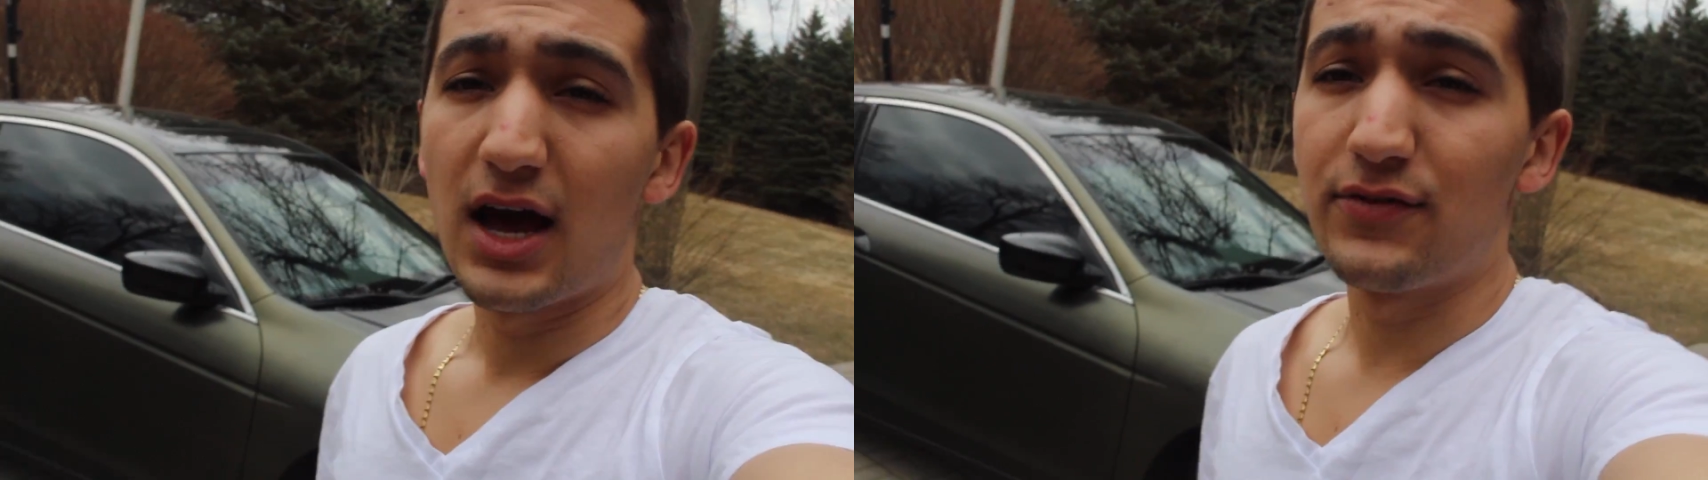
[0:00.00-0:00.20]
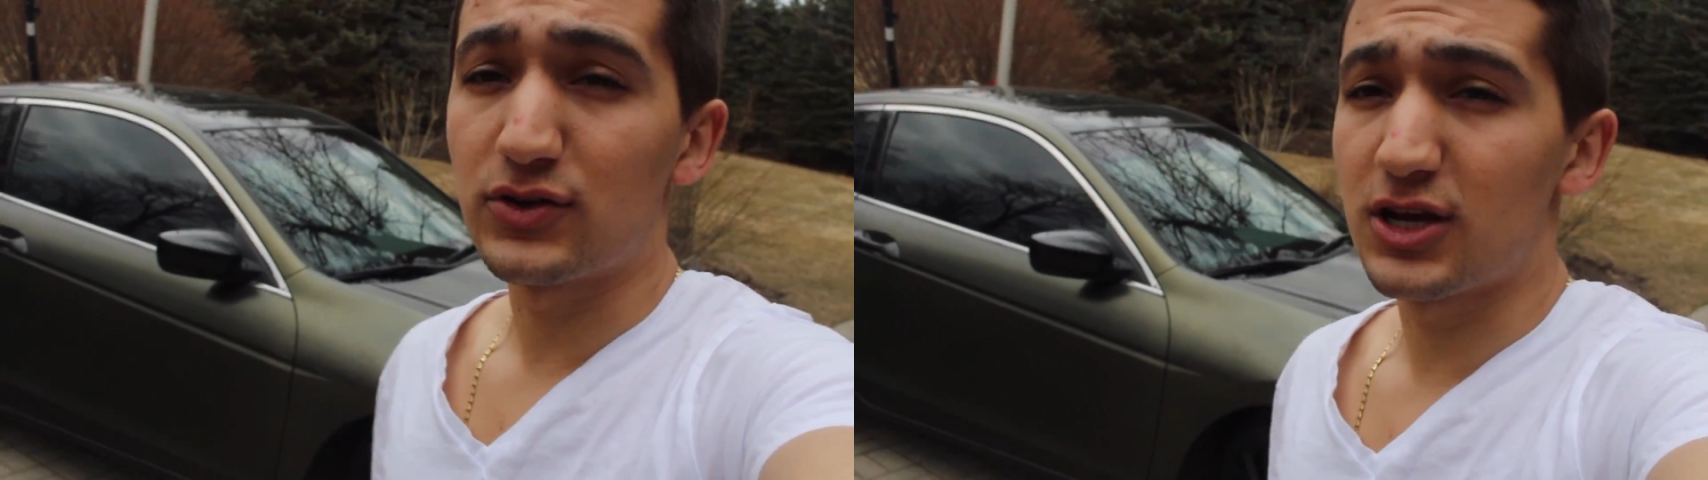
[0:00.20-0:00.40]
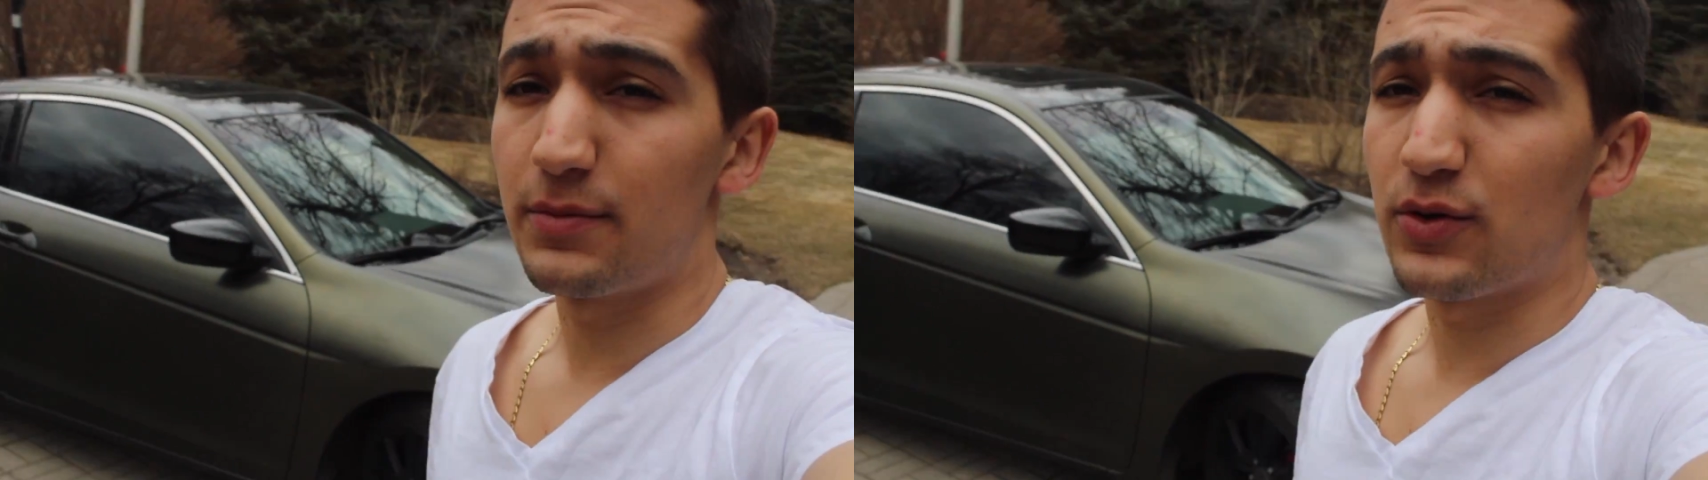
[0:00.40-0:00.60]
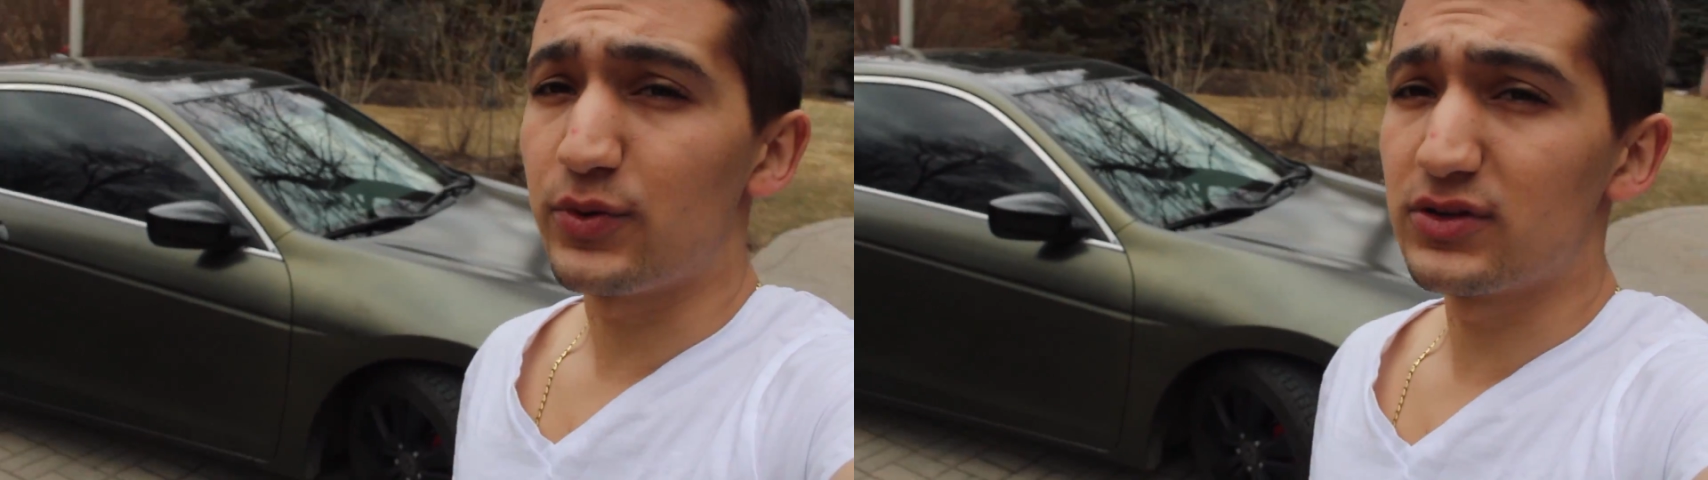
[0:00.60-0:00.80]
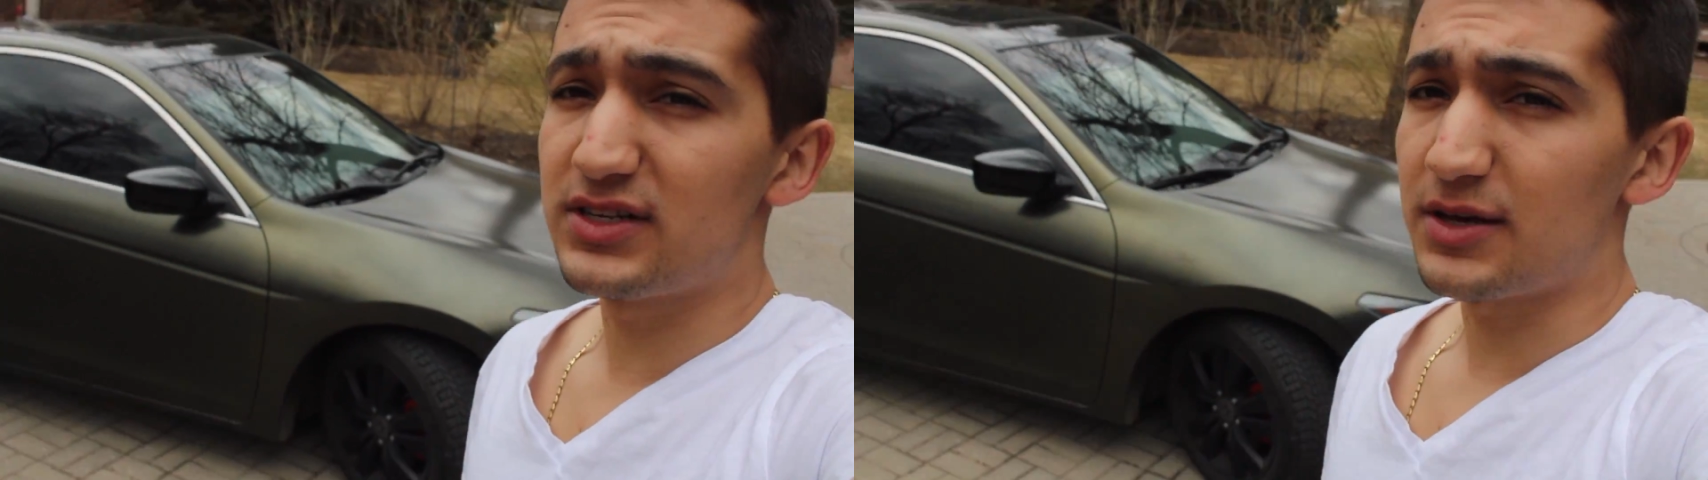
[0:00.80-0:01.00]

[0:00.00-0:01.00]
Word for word: I've also got my wheels